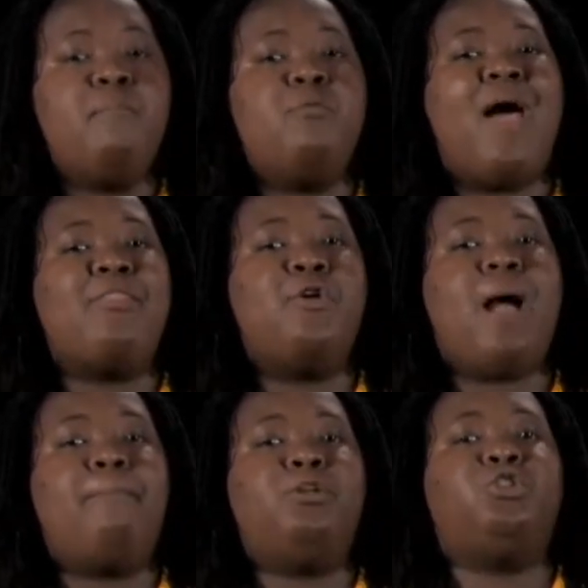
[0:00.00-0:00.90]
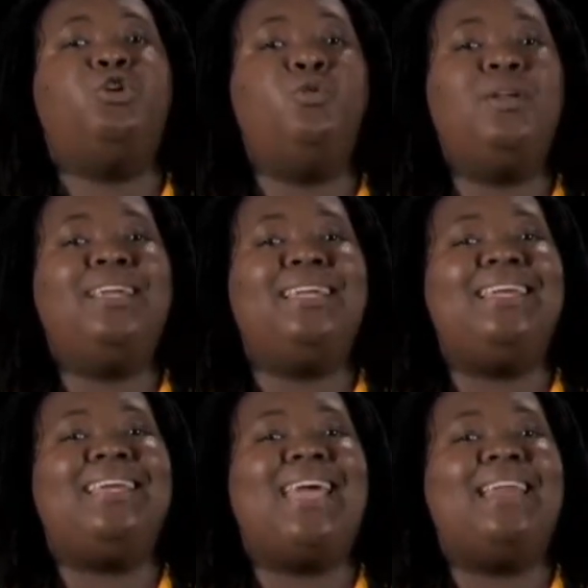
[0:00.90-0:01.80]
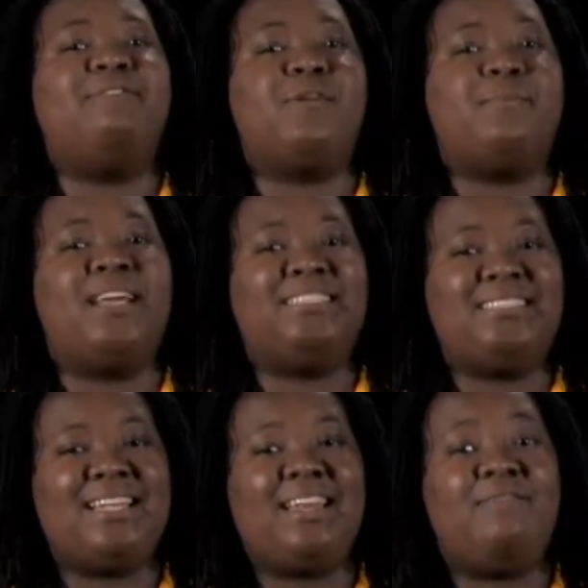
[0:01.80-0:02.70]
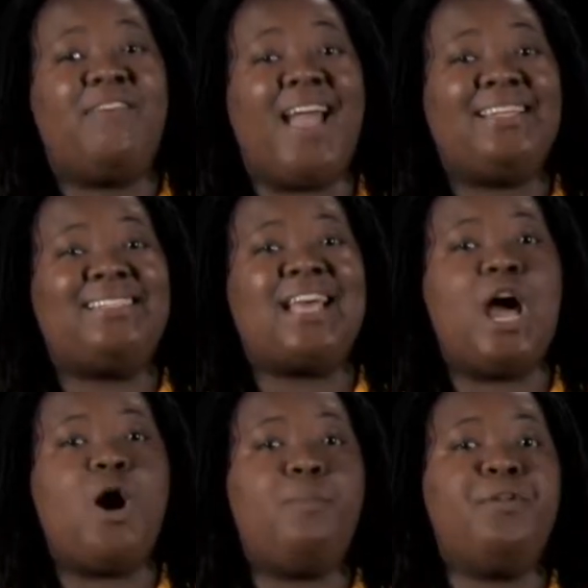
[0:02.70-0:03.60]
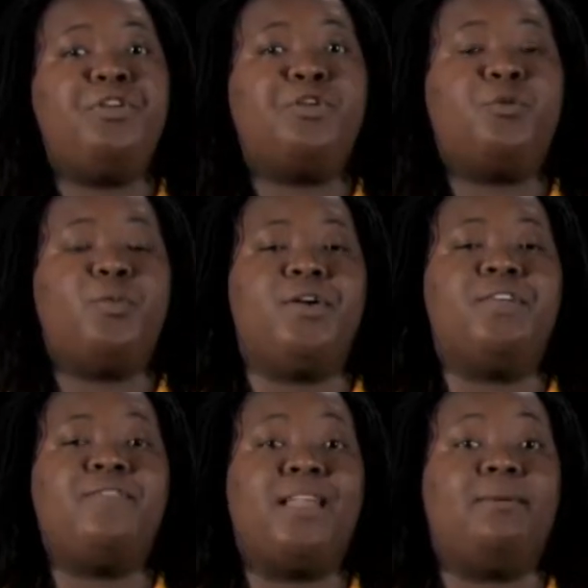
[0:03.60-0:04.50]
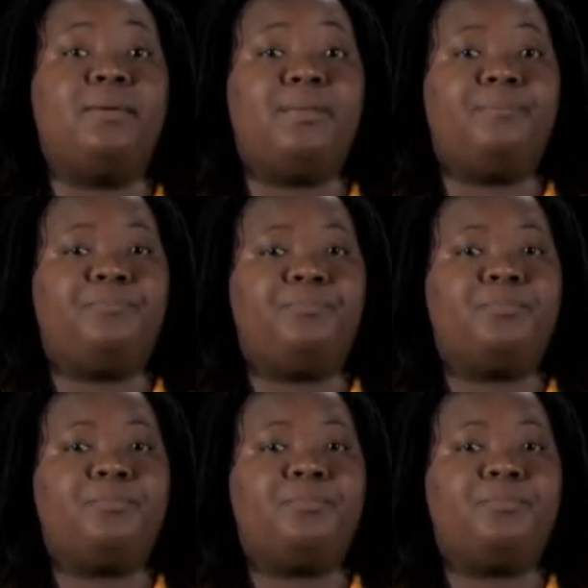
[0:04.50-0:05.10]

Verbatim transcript: but rather an opportunity to gain information and advice to help in your career development.